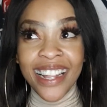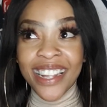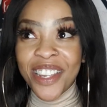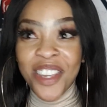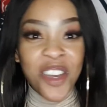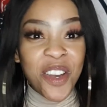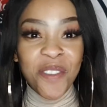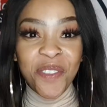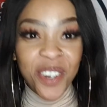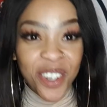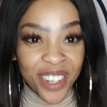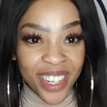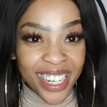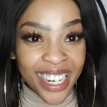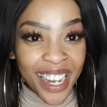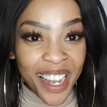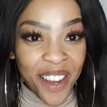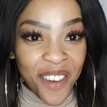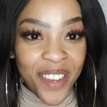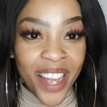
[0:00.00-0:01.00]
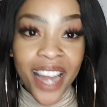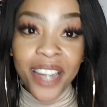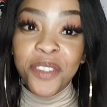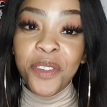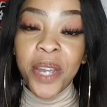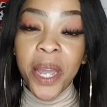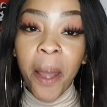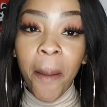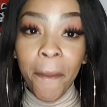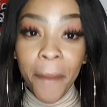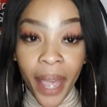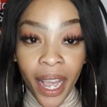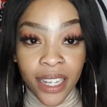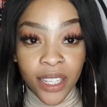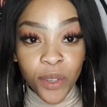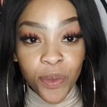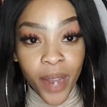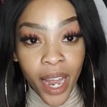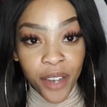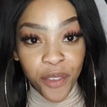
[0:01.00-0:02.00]
New moon. We are doing
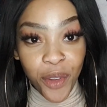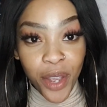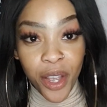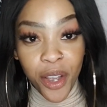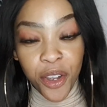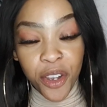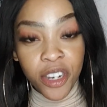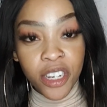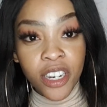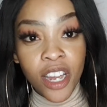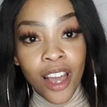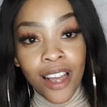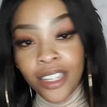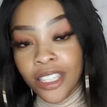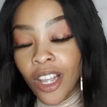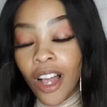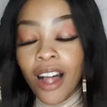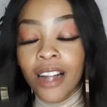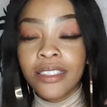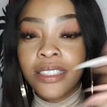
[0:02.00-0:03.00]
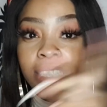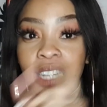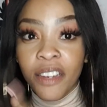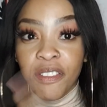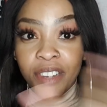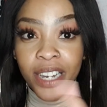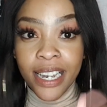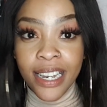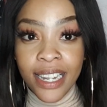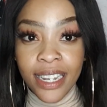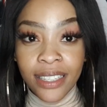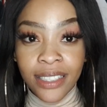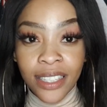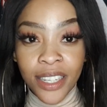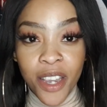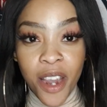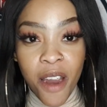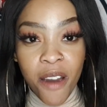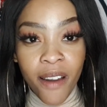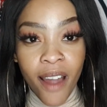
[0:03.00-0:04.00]
best. We are doing good. So I'll definitely
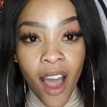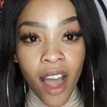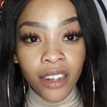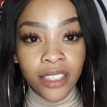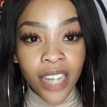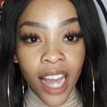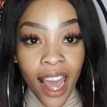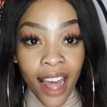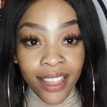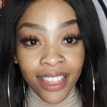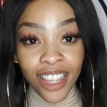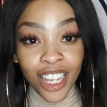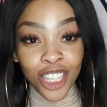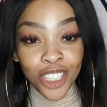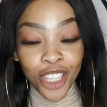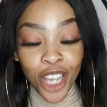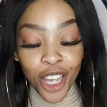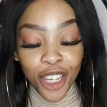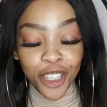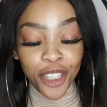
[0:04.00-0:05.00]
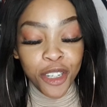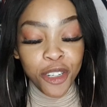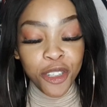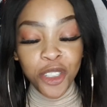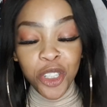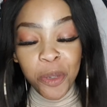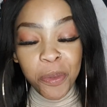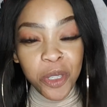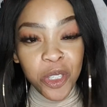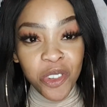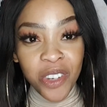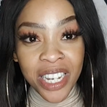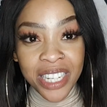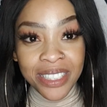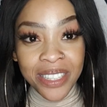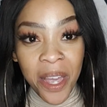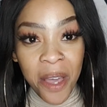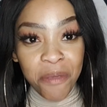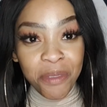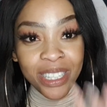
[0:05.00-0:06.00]
see you around these YouTube
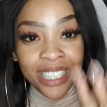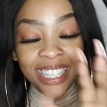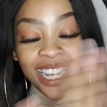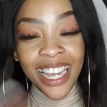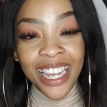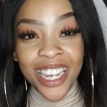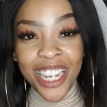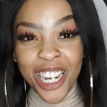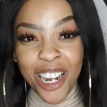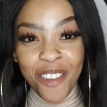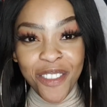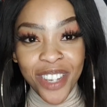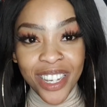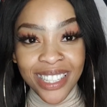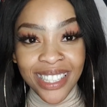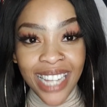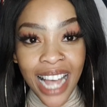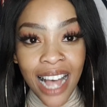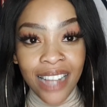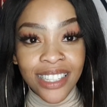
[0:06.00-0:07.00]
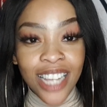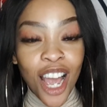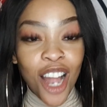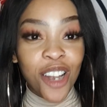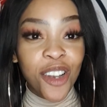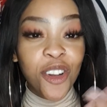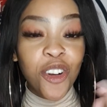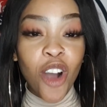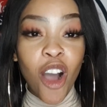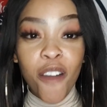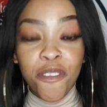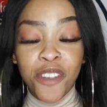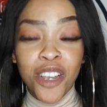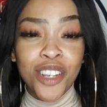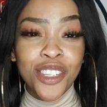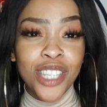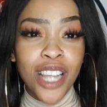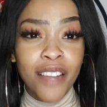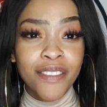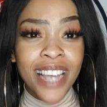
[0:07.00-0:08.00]
streets. But take care of yourselves. Look after
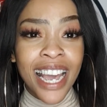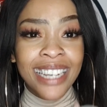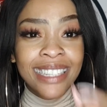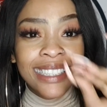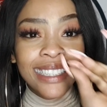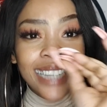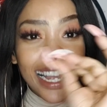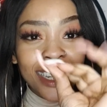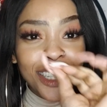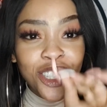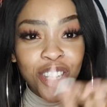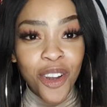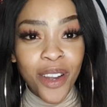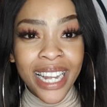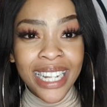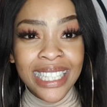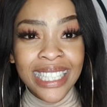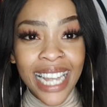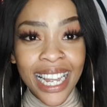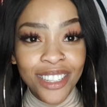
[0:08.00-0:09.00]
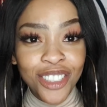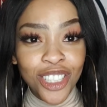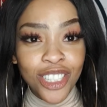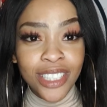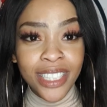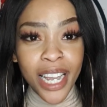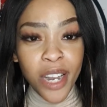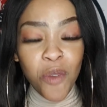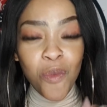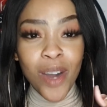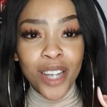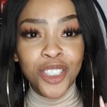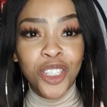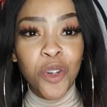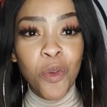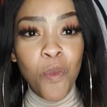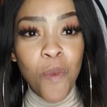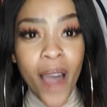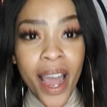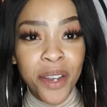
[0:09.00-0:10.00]
yourselves. Set your intention. Set what
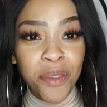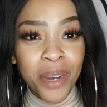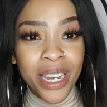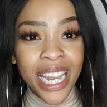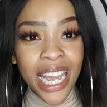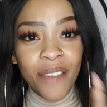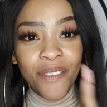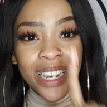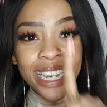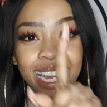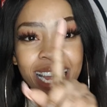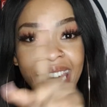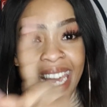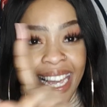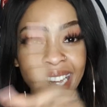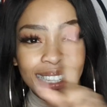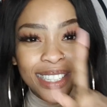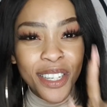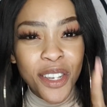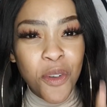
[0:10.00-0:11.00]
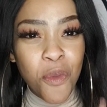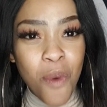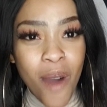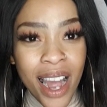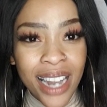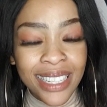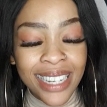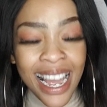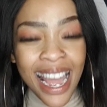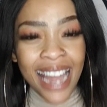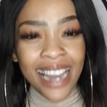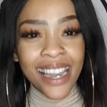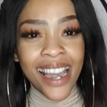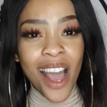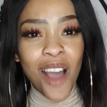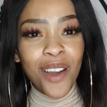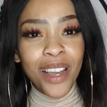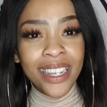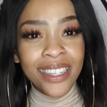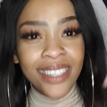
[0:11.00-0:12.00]
you want. Whatever it is you want.
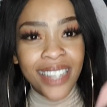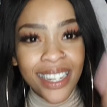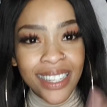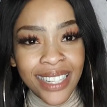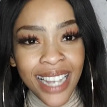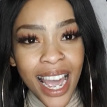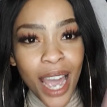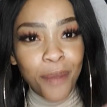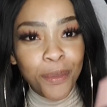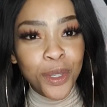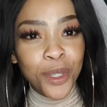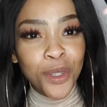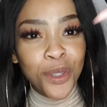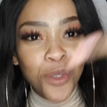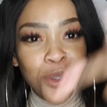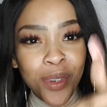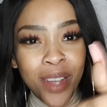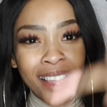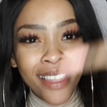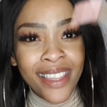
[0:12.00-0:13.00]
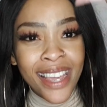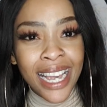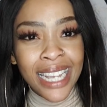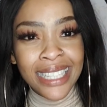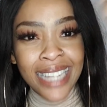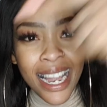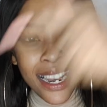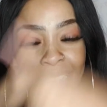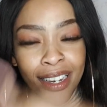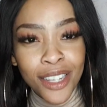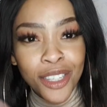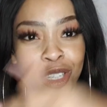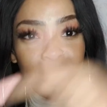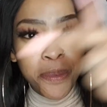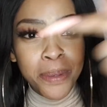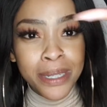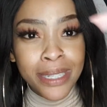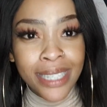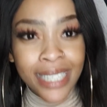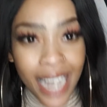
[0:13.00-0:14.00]
Now is the time to do the things that need to
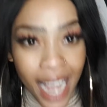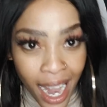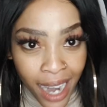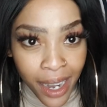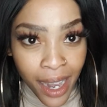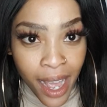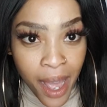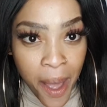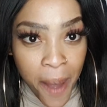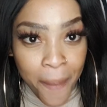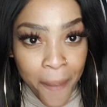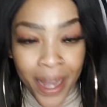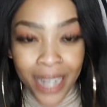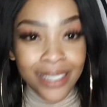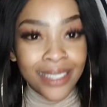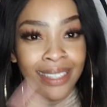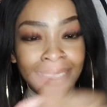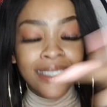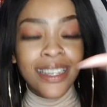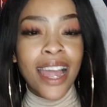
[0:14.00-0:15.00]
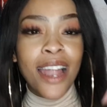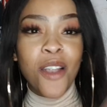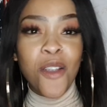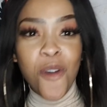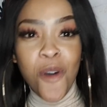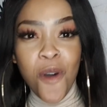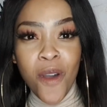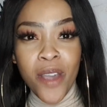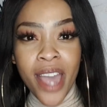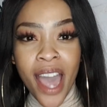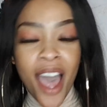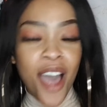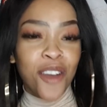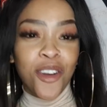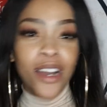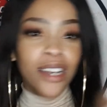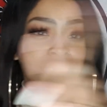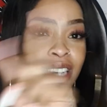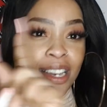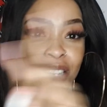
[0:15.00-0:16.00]
be done. Matsusia lawyer.
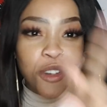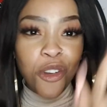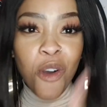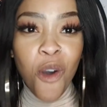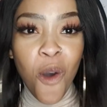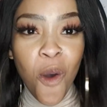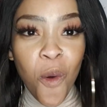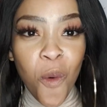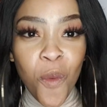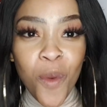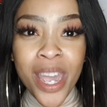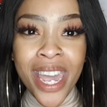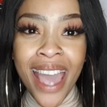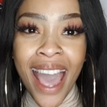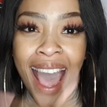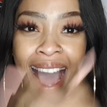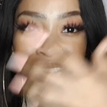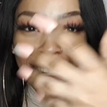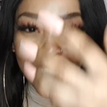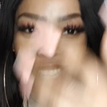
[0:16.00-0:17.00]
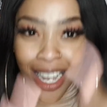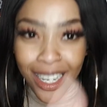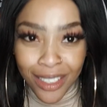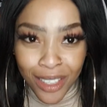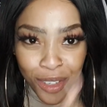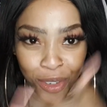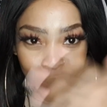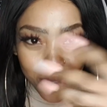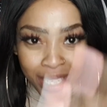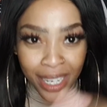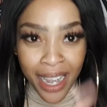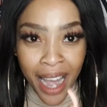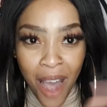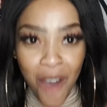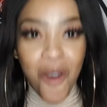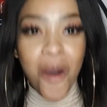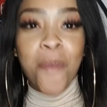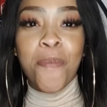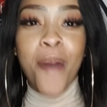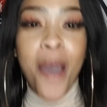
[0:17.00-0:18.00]
Gotta know we are just using
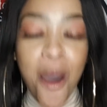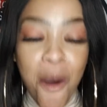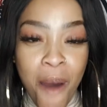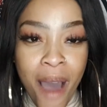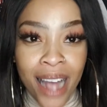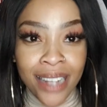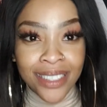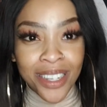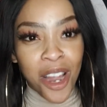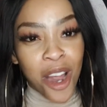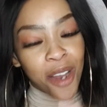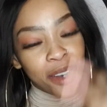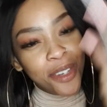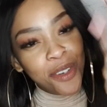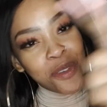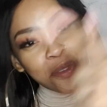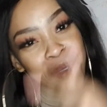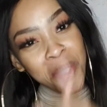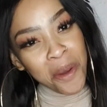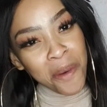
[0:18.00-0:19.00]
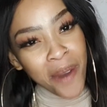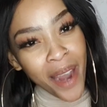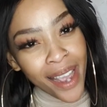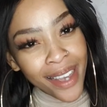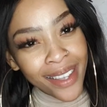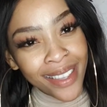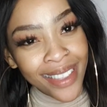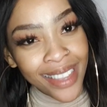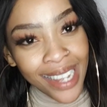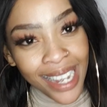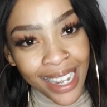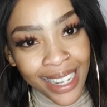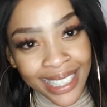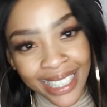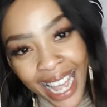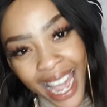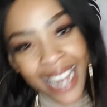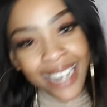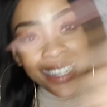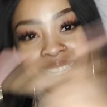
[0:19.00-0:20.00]
our powers. Do the right things
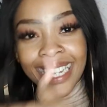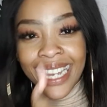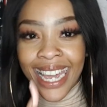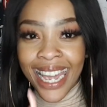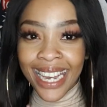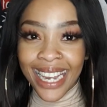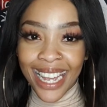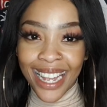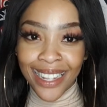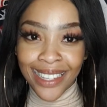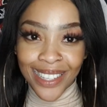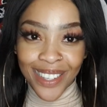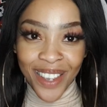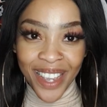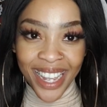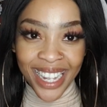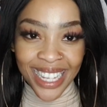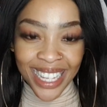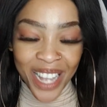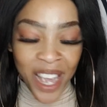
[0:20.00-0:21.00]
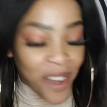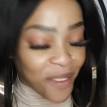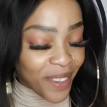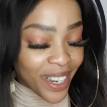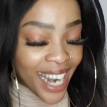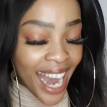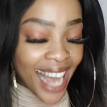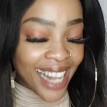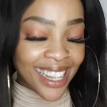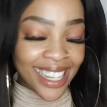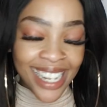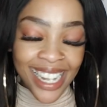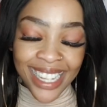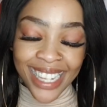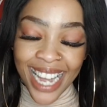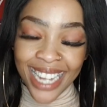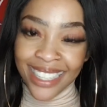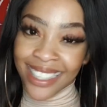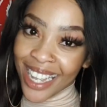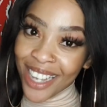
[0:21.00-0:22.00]
and get into it. But other than
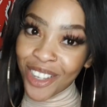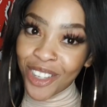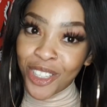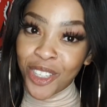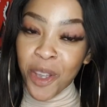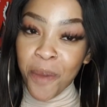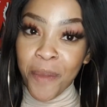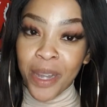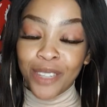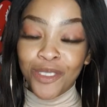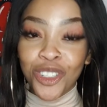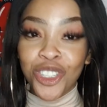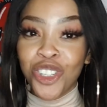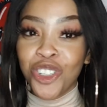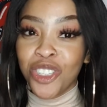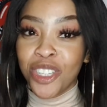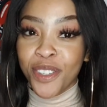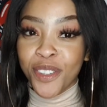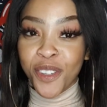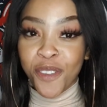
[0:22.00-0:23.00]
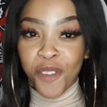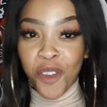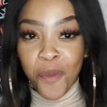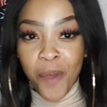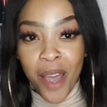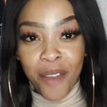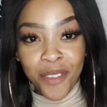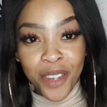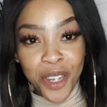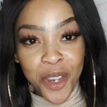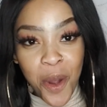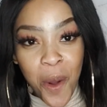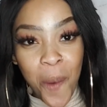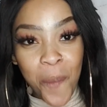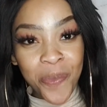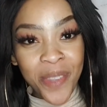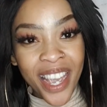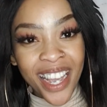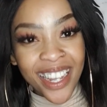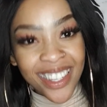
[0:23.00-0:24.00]
that, thank you so much for choosing to be my
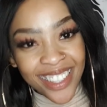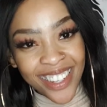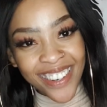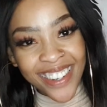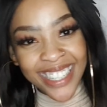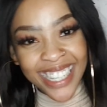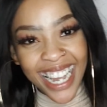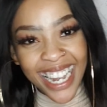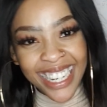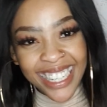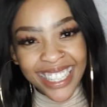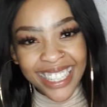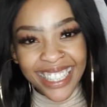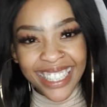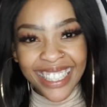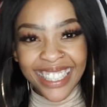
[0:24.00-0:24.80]
video. Togazani.